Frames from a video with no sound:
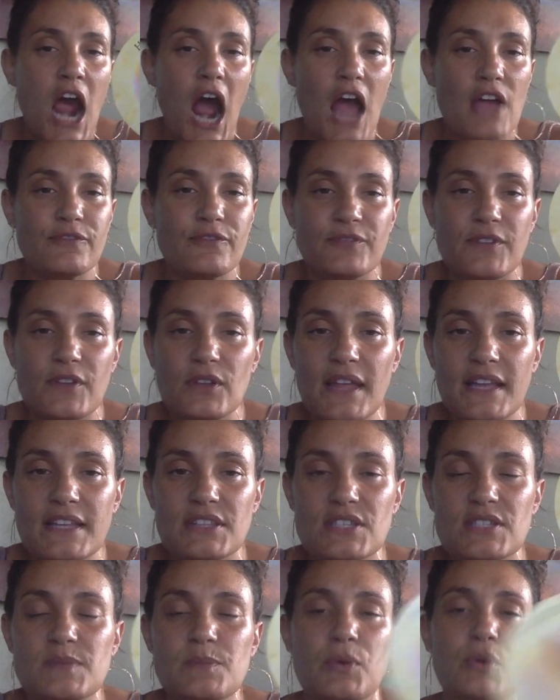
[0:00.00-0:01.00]
I feel
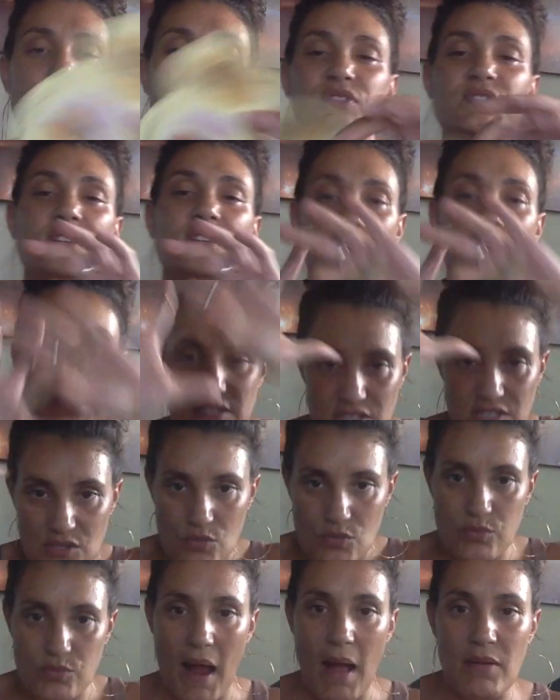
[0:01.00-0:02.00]
like this person is
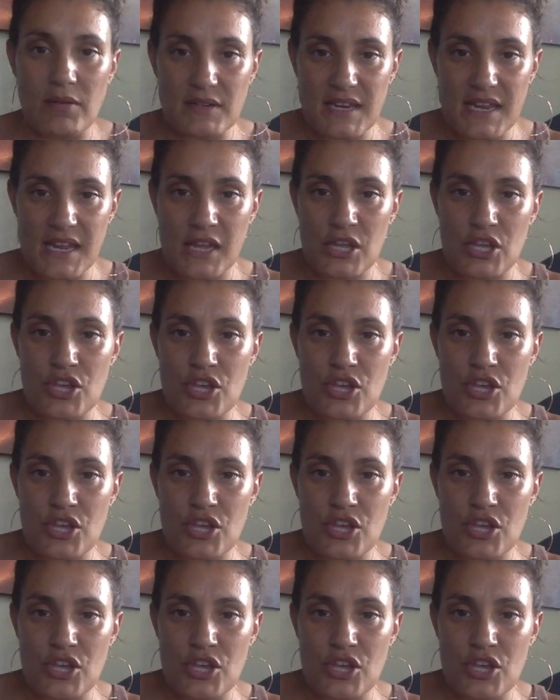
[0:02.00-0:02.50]
surrounding